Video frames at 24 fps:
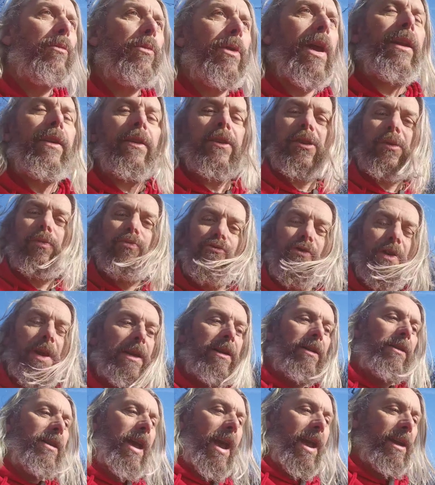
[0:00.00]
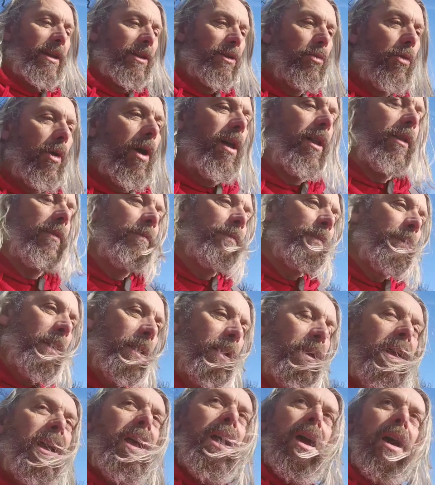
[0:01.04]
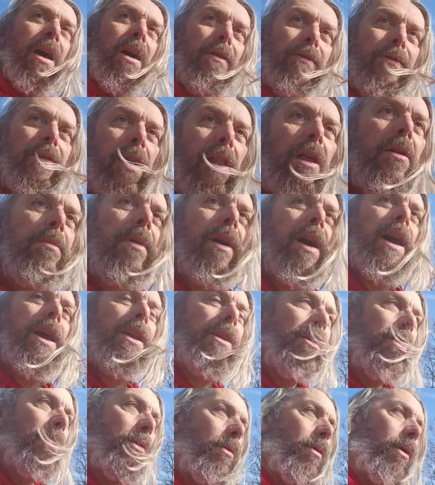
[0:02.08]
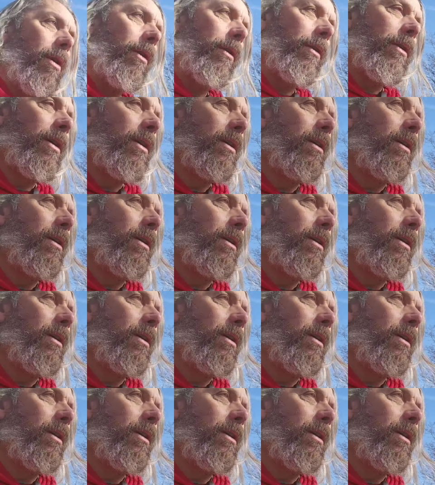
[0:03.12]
we had a spring day as well, followed by another one.